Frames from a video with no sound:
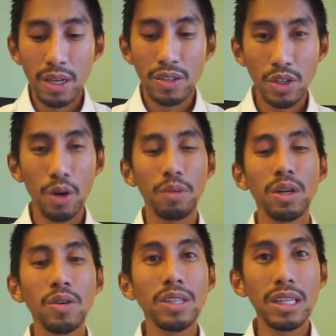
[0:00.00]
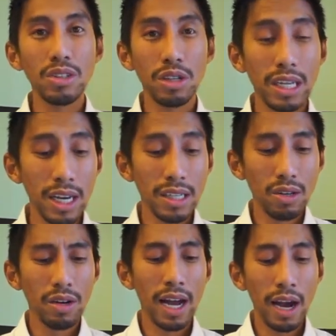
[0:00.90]
So, I'm going to continue this reading, guys,
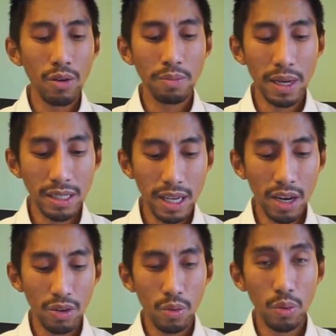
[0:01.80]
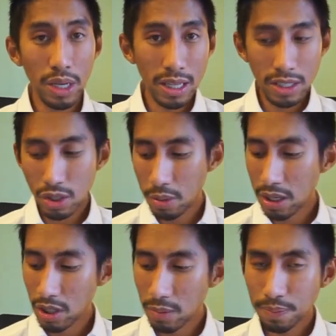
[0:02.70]
on how it pans out with the
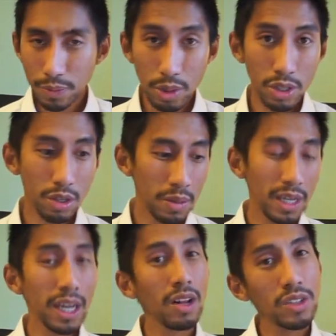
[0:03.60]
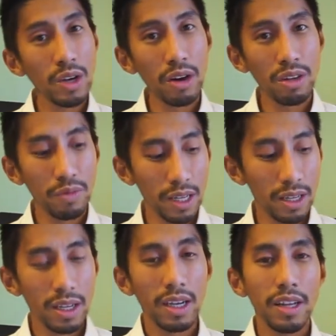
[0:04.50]
situation, with your soulmate, and also how they
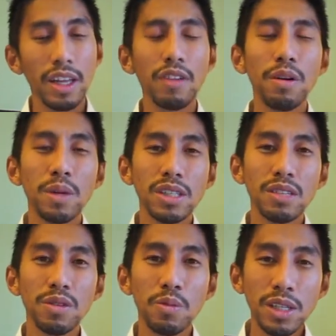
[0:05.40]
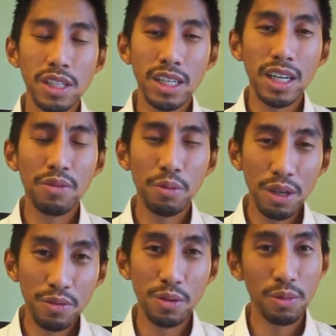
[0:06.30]
feel. Thank you very much, guys, for watching. Have a
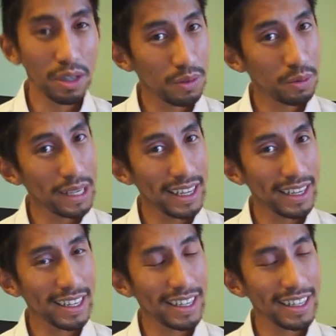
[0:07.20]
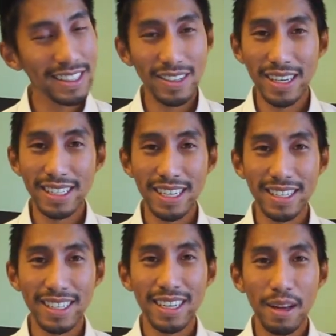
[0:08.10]
wonderful, wonderful weekend. I'll see you guys
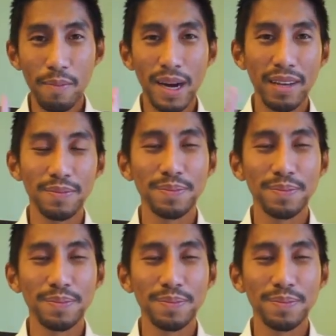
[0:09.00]
again. Bye.